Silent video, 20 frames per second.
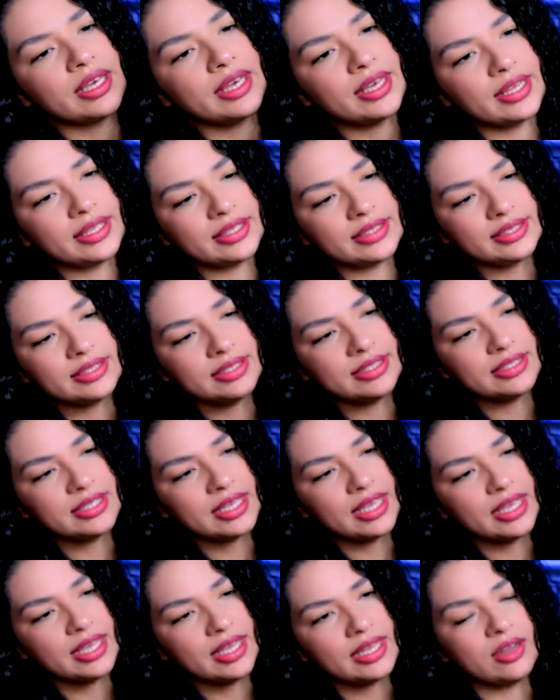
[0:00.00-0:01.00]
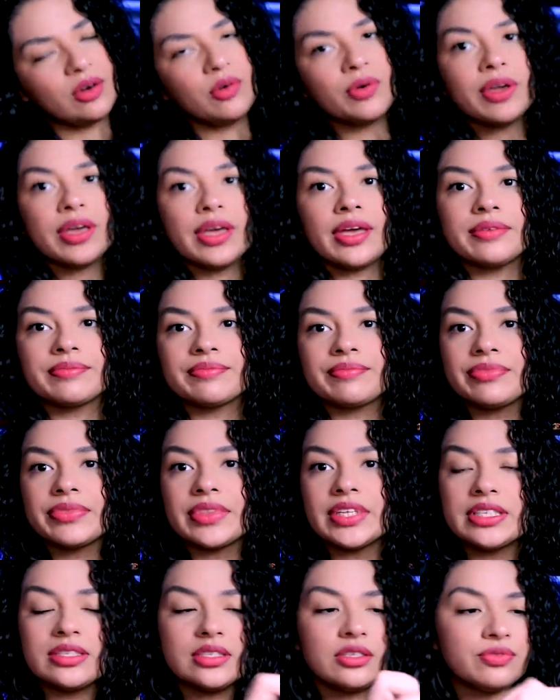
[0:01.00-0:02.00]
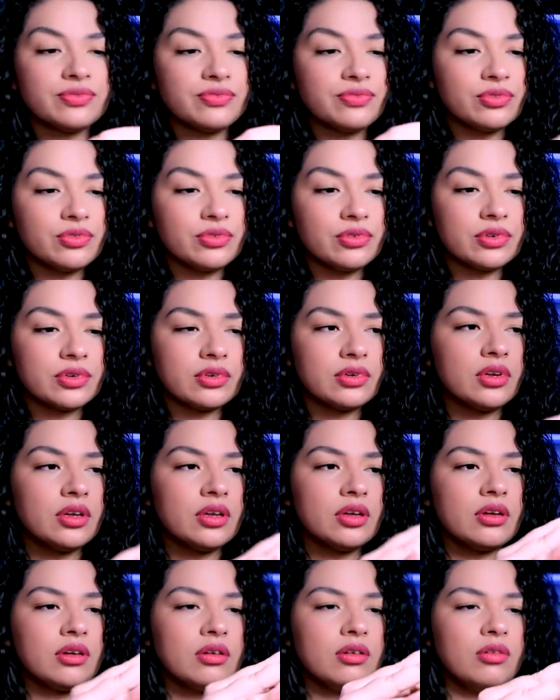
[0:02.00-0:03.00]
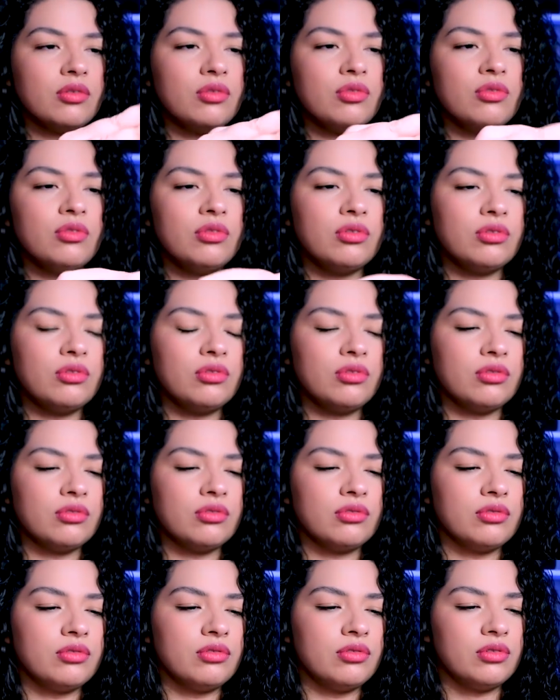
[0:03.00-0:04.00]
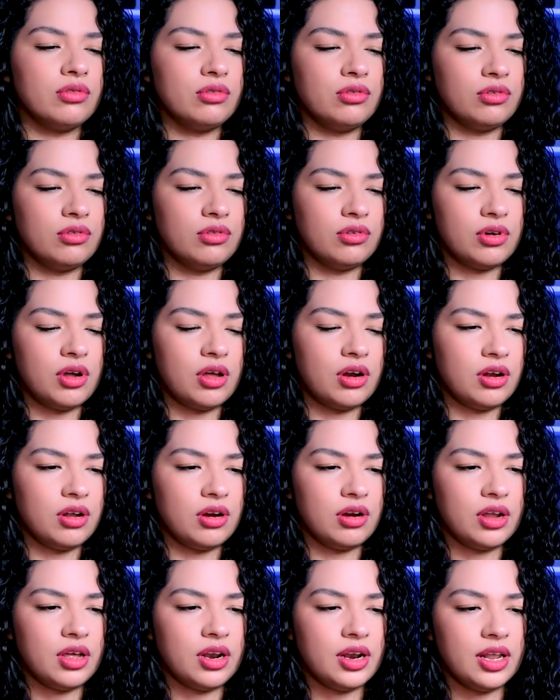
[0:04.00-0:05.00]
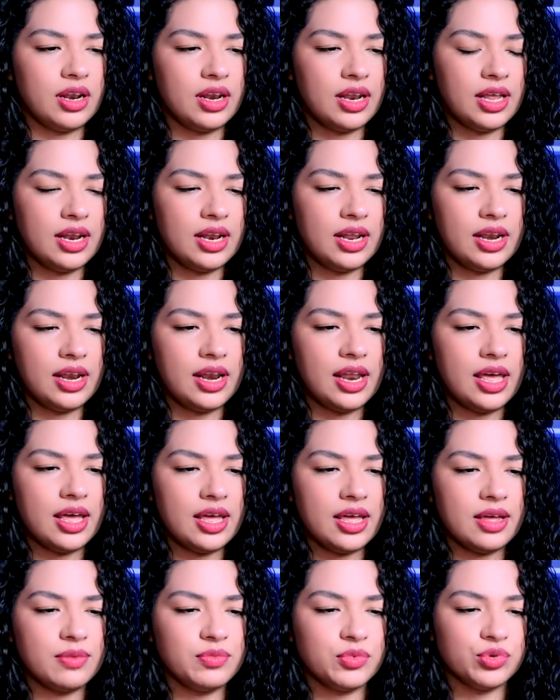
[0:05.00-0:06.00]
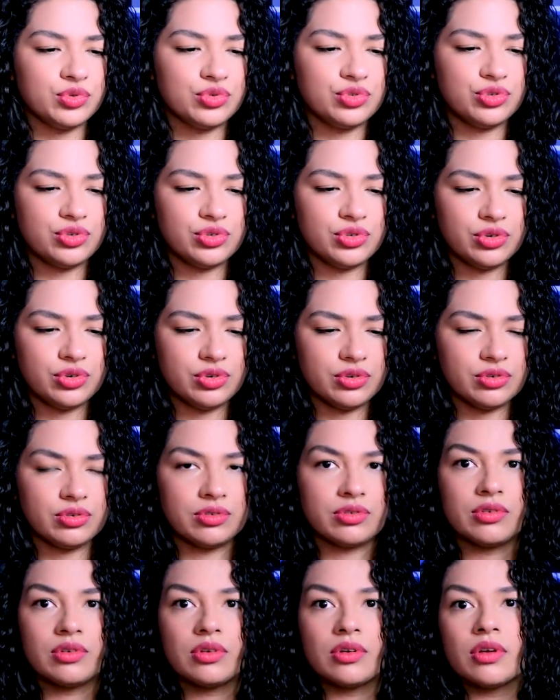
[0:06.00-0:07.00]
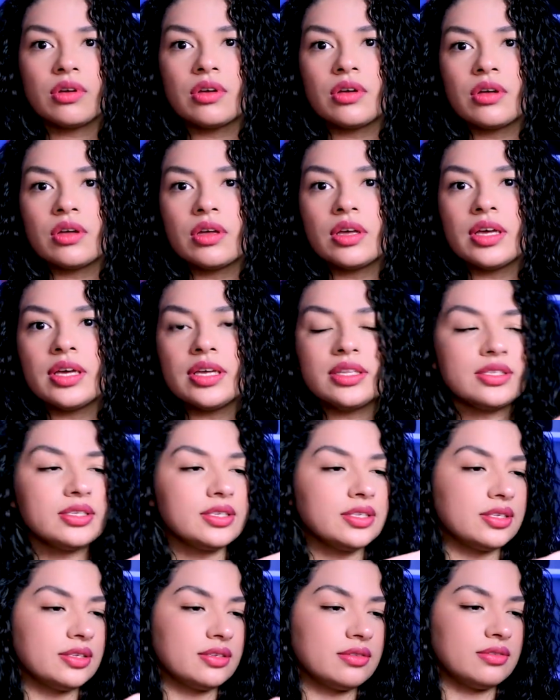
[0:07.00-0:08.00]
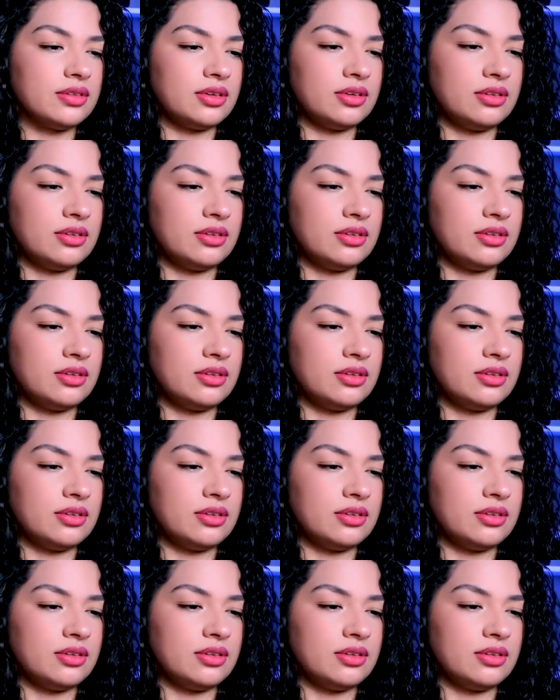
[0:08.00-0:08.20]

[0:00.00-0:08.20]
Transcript: and then okay this is for oh la la la la la la la la la mon dieu it's